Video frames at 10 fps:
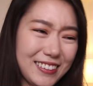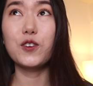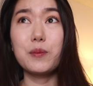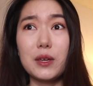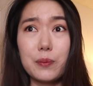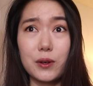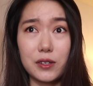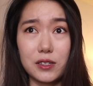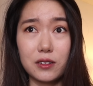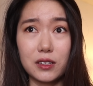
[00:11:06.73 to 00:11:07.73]
For me
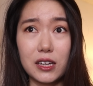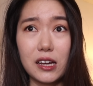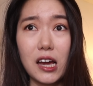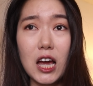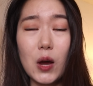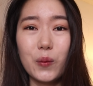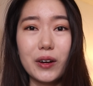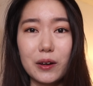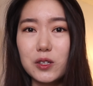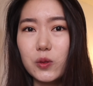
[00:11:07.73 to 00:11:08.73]
personally,
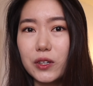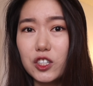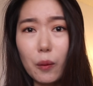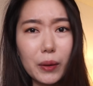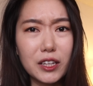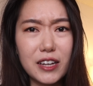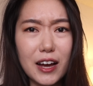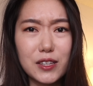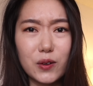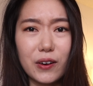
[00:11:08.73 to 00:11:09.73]
when I was doing jumping
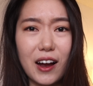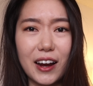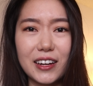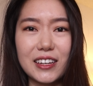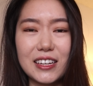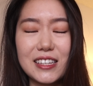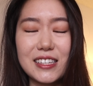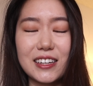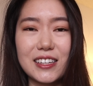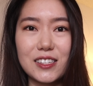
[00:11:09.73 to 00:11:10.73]
jacks or high
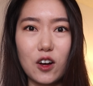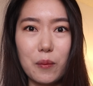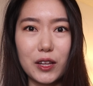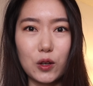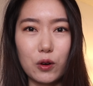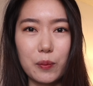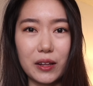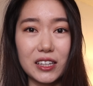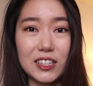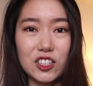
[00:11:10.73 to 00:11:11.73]
knees and I saw my lower
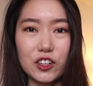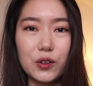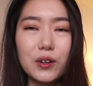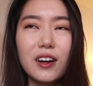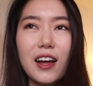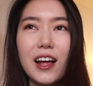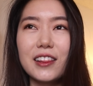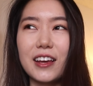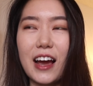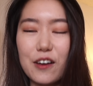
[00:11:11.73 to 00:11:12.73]
belly jiggle,
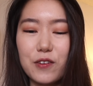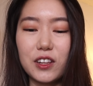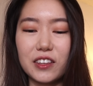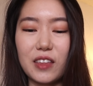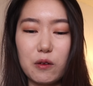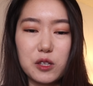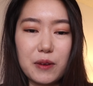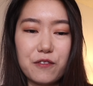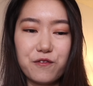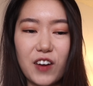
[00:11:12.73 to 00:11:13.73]
like, I felt like that was
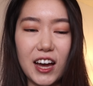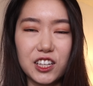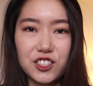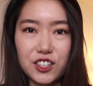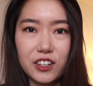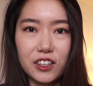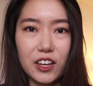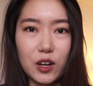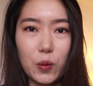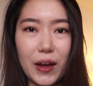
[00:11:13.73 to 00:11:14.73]
my fat
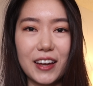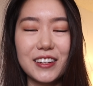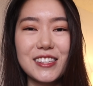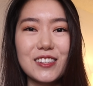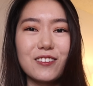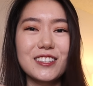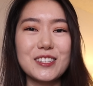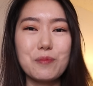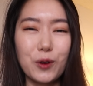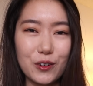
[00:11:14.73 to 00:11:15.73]
jiggling away, so it
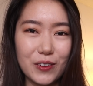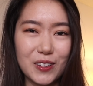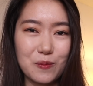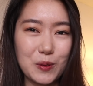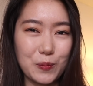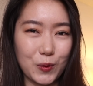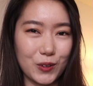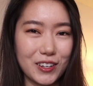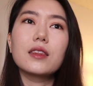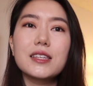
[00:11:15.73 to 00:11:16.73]
just motivated me
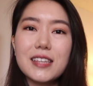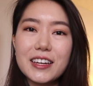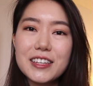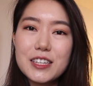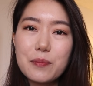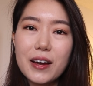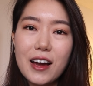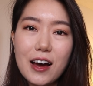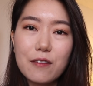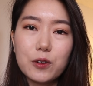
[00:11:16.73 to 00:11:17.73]
more. The second tip I
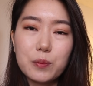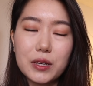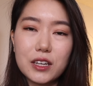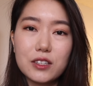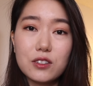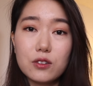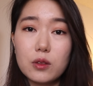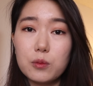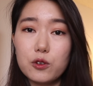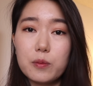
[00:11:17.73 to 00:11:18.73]
have would be to do
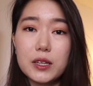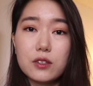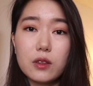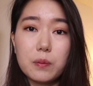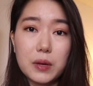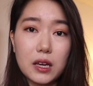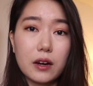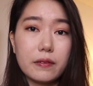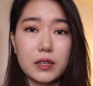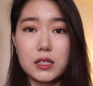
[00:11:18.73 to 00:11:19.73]
the movement to the beat
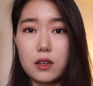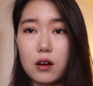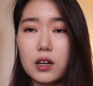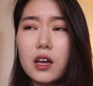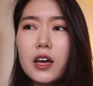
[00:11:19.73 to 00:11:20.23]
of the song.